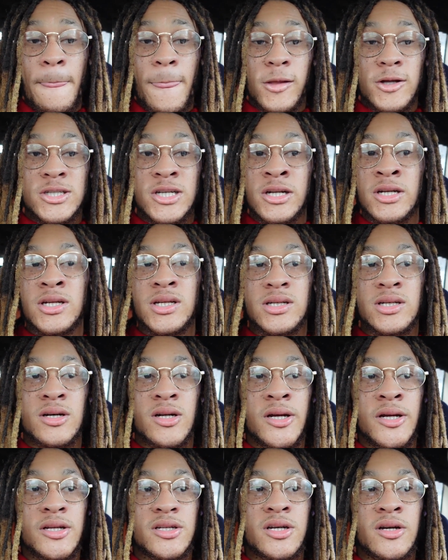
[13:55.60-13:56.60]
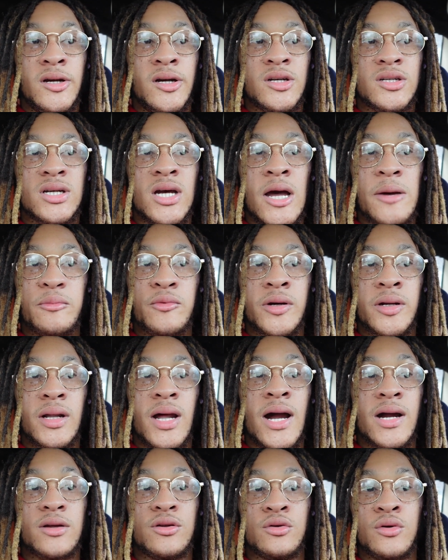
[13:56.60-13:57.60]
sending it to the interior shop when
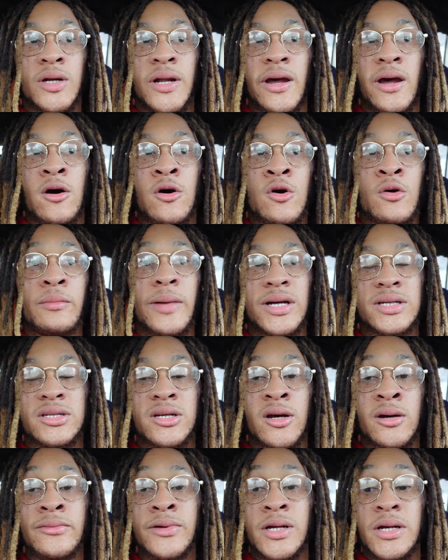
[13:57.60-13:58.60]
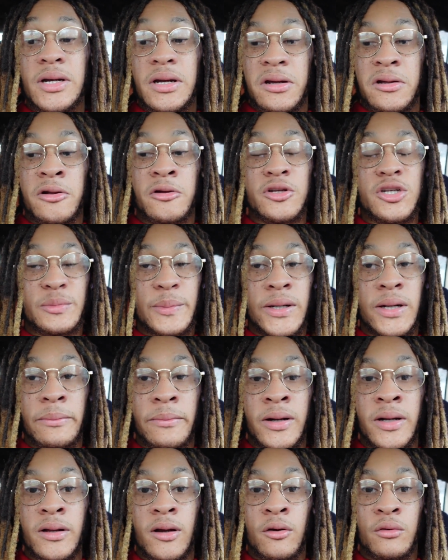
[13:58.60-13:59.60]
I can do it at home myself and only spend the
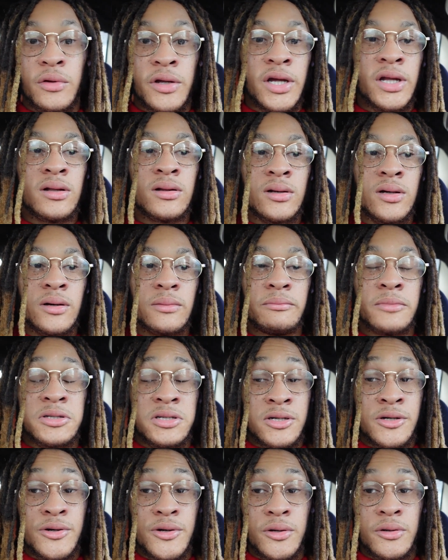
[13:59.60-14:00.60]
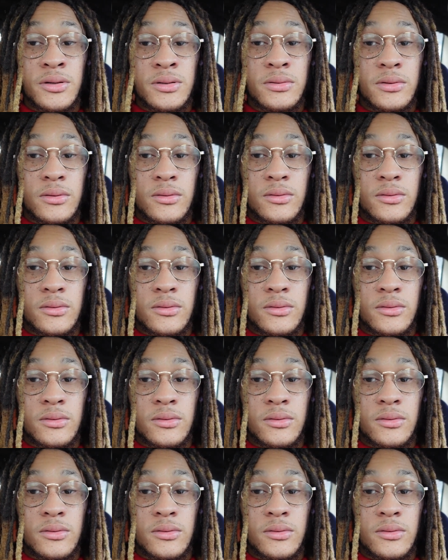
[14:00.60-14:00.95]
money on getting the material.